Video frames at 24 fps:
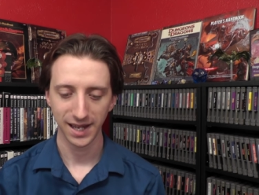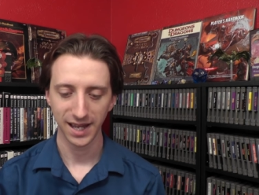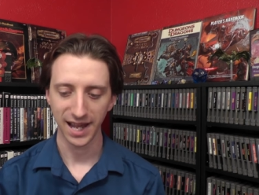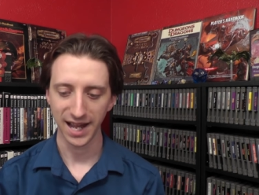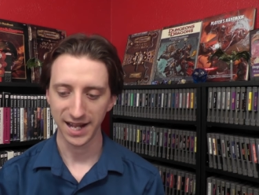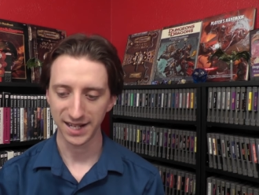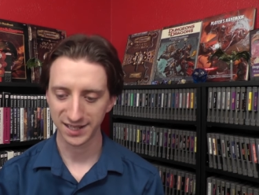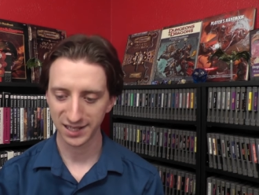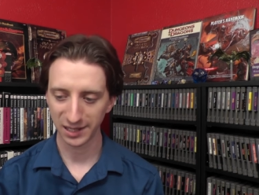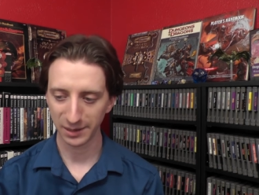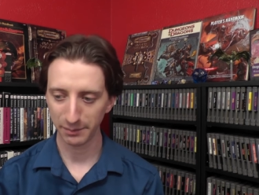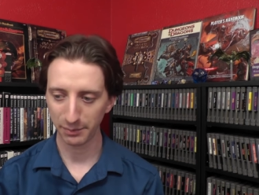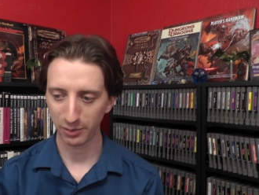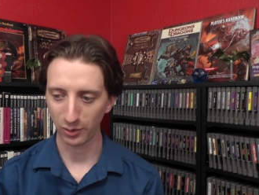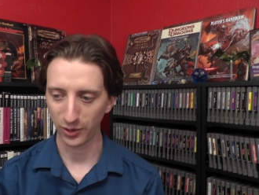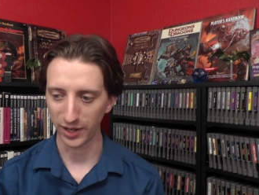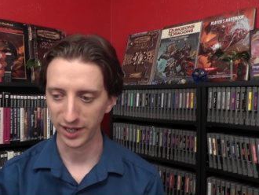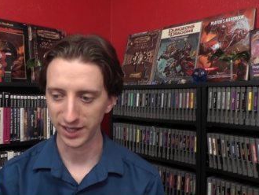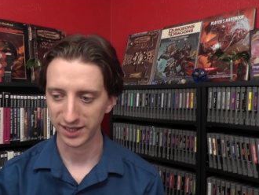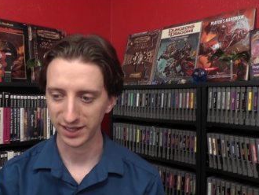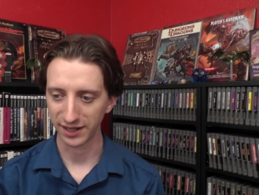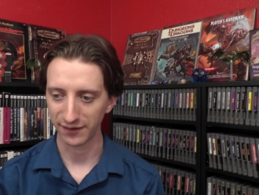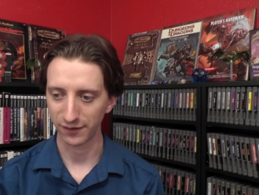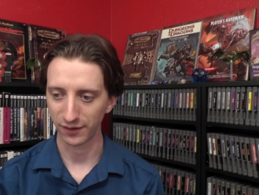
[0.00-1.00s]
At some
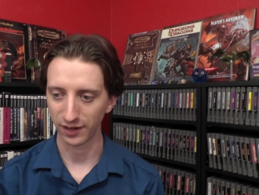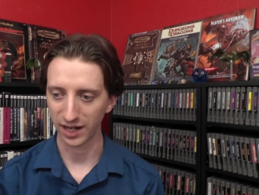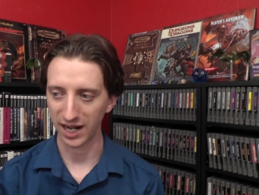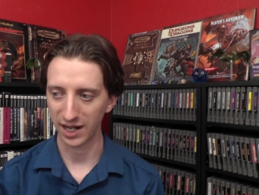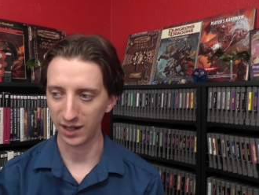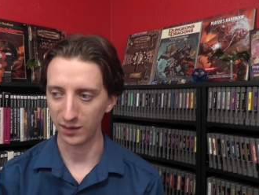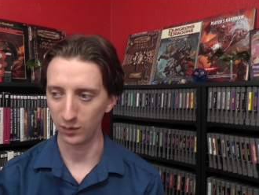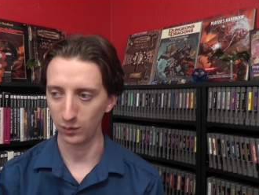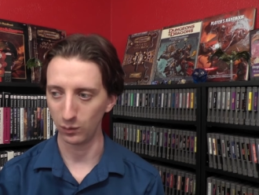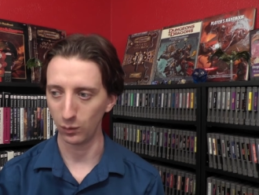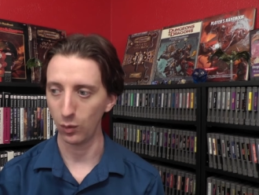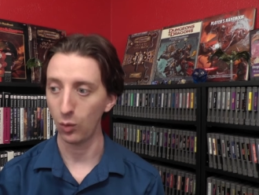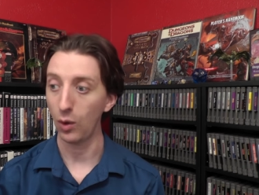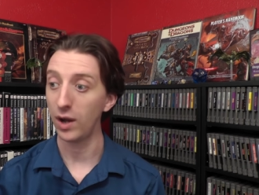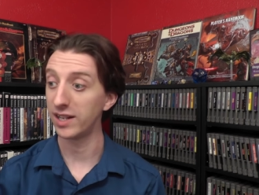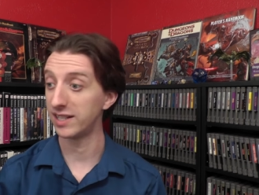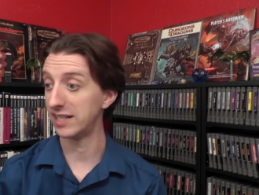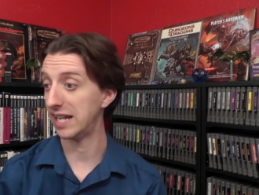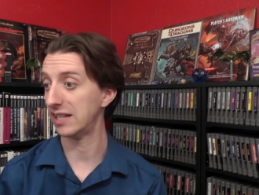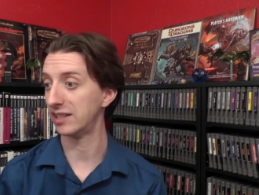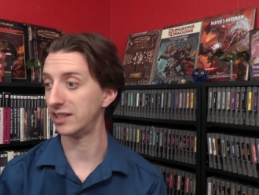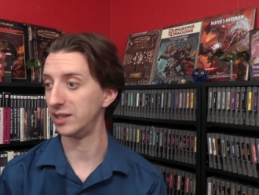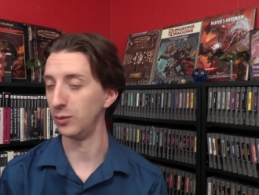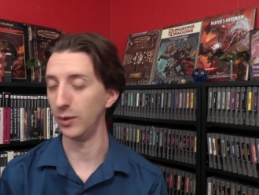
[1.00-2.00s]
point, I've forgotten
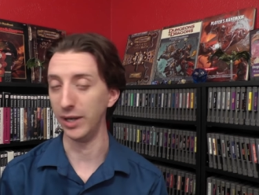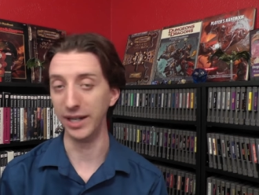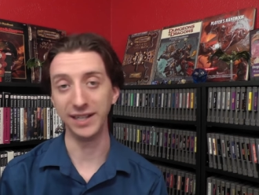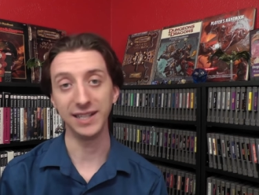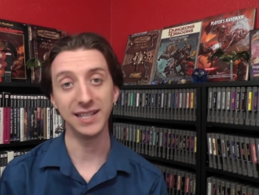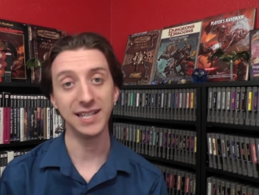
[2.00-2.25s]
exactly when,